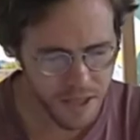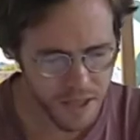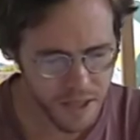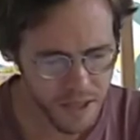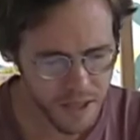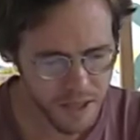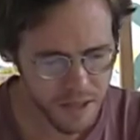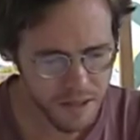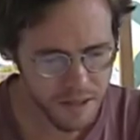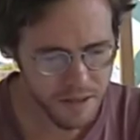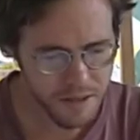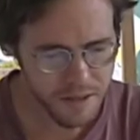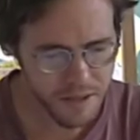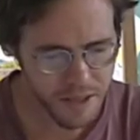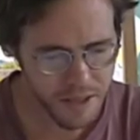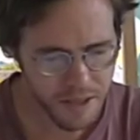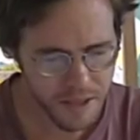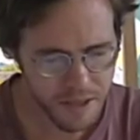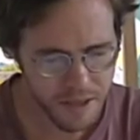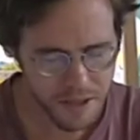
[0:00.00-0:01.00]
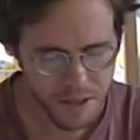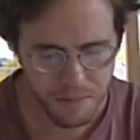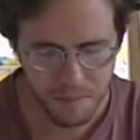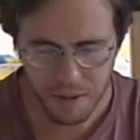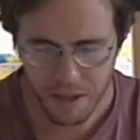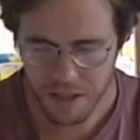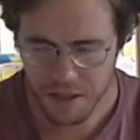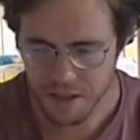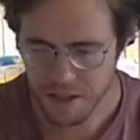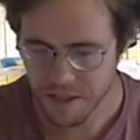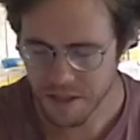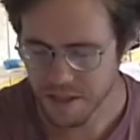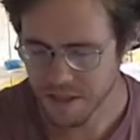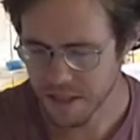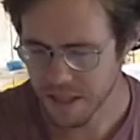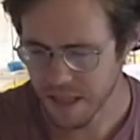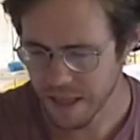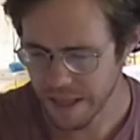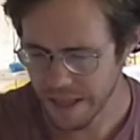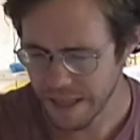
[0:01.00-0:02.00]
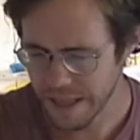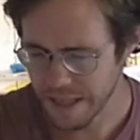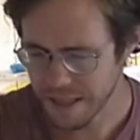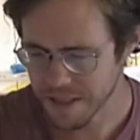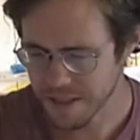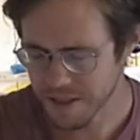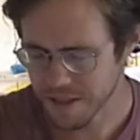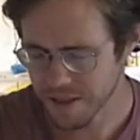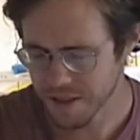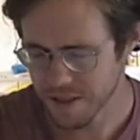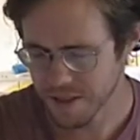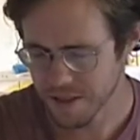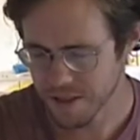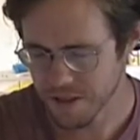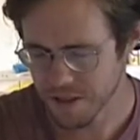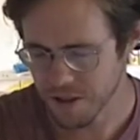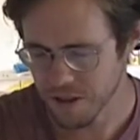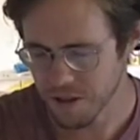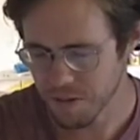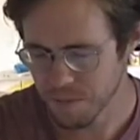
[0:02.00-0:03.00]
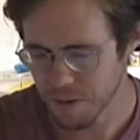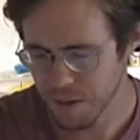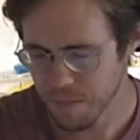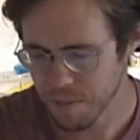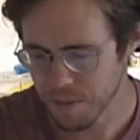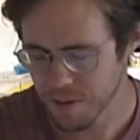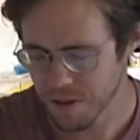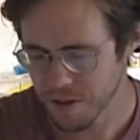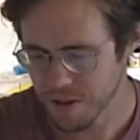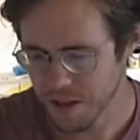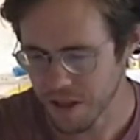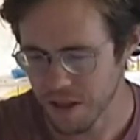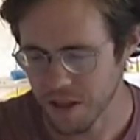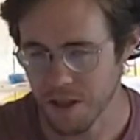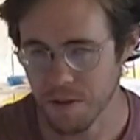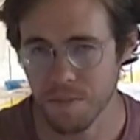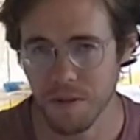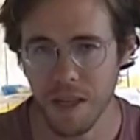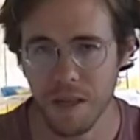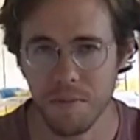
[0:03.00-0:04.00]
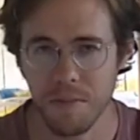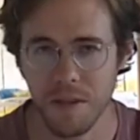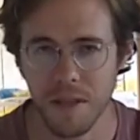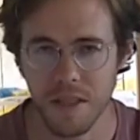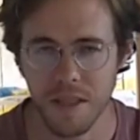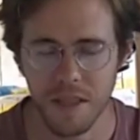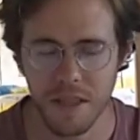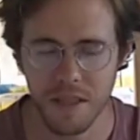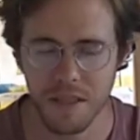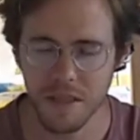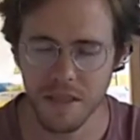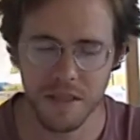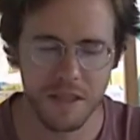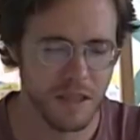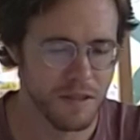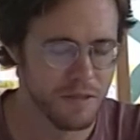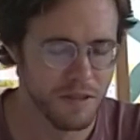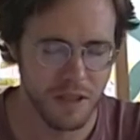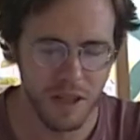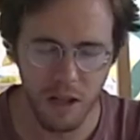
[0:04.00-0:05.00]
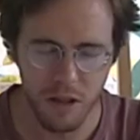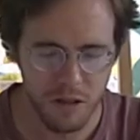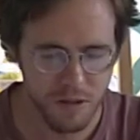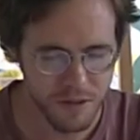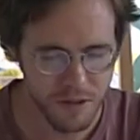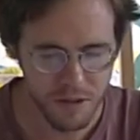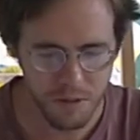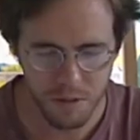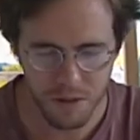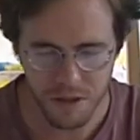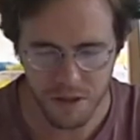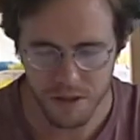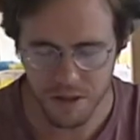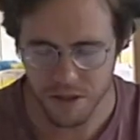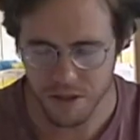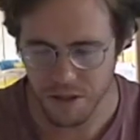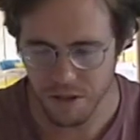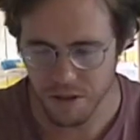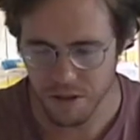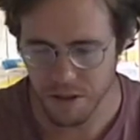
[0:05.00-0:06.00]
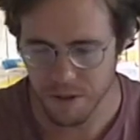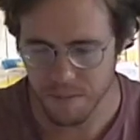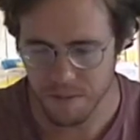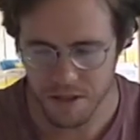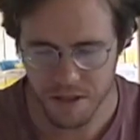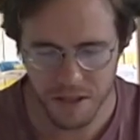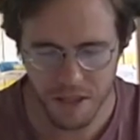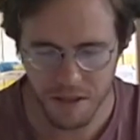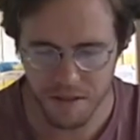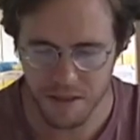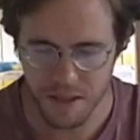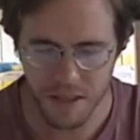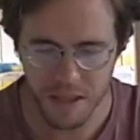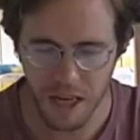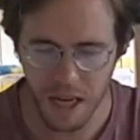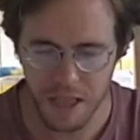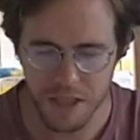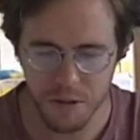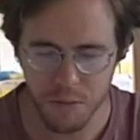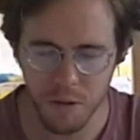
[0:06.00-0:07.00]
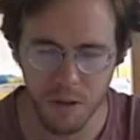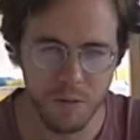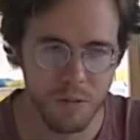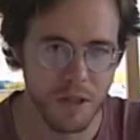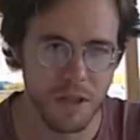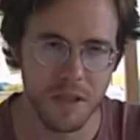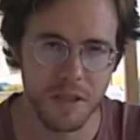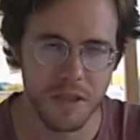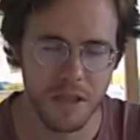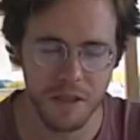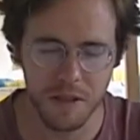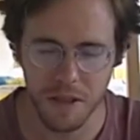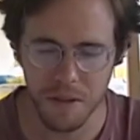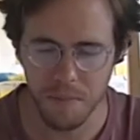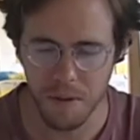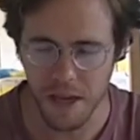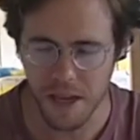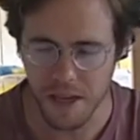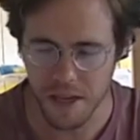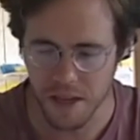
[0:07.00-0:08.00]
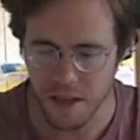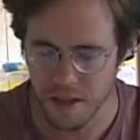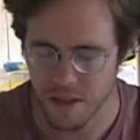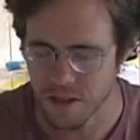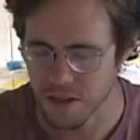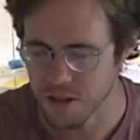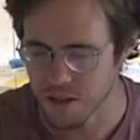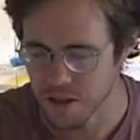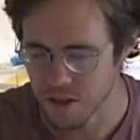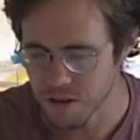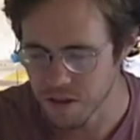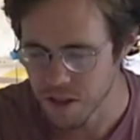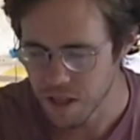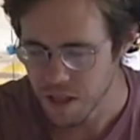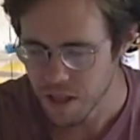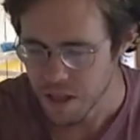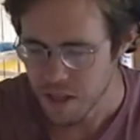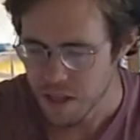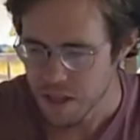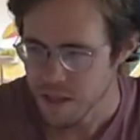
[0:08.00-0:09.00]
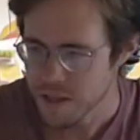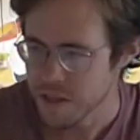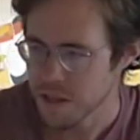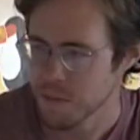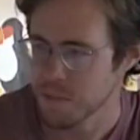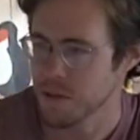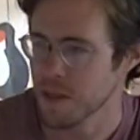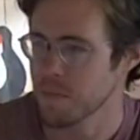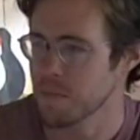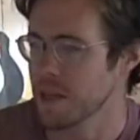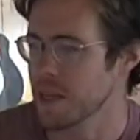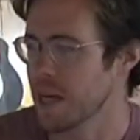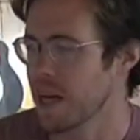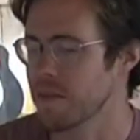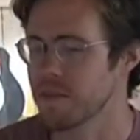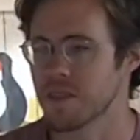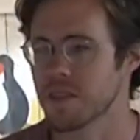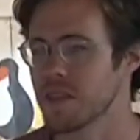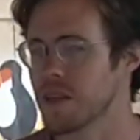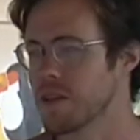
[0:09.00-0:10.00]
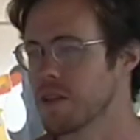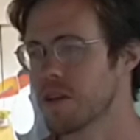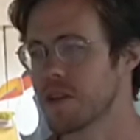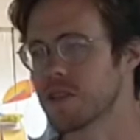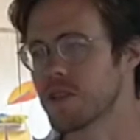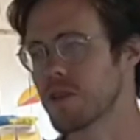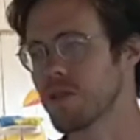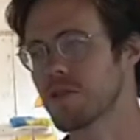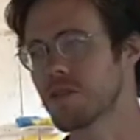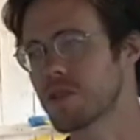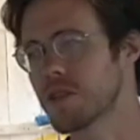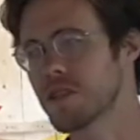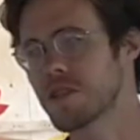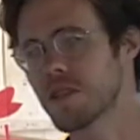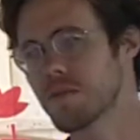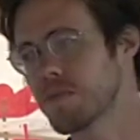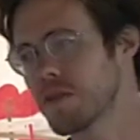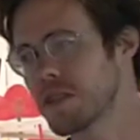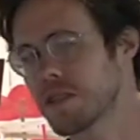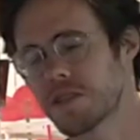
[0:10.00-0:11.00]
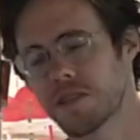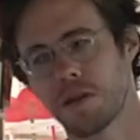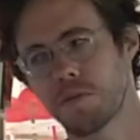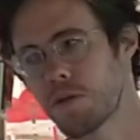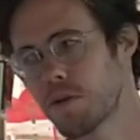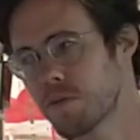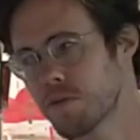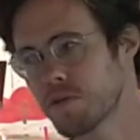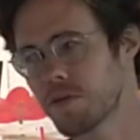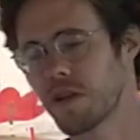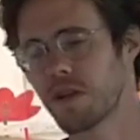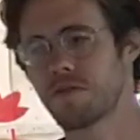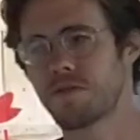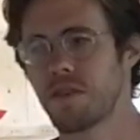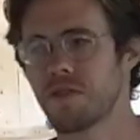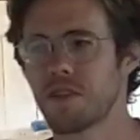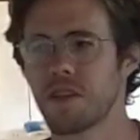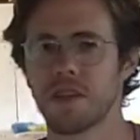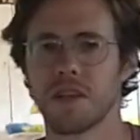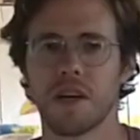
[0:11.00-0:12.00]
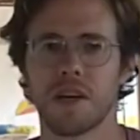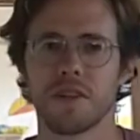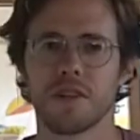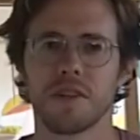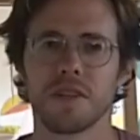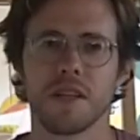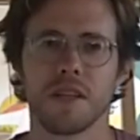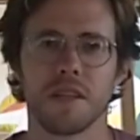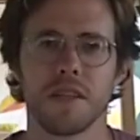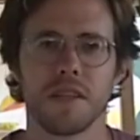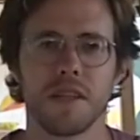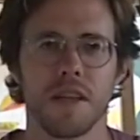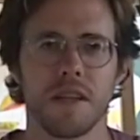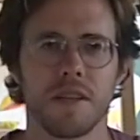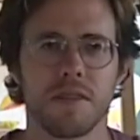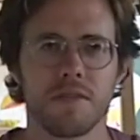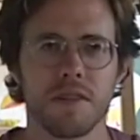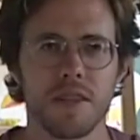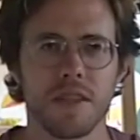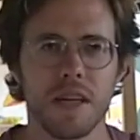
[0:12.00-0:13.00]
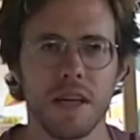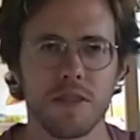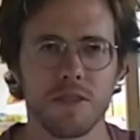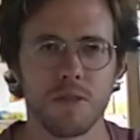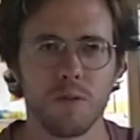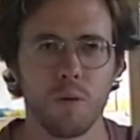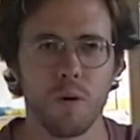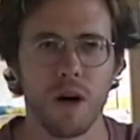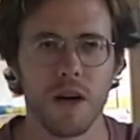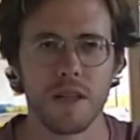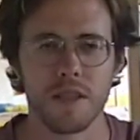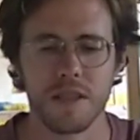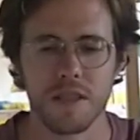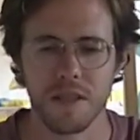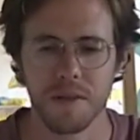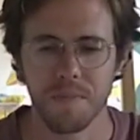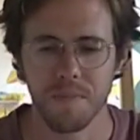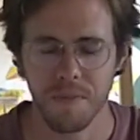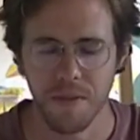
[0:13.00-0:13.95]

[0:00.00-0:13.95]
Another thing to mention is the costs. So people here might be, this is different all over the world, so I'm just giving costs what we are generally paying here. So somebody might have a solar system that's somewhere between 1,500 and 3,000 watts